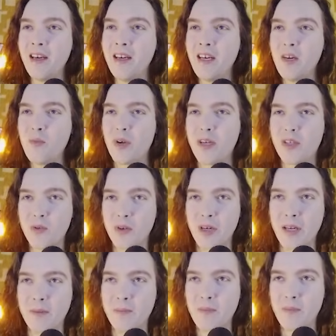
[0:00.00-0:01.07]

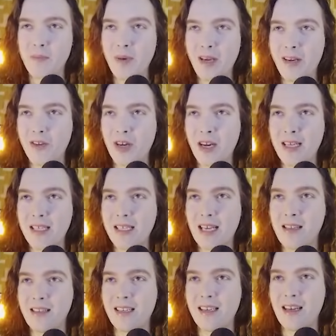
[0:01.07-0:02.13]
Praetorium, big giant
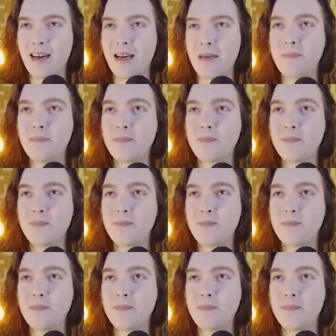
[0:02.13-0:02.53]
skeleton guy.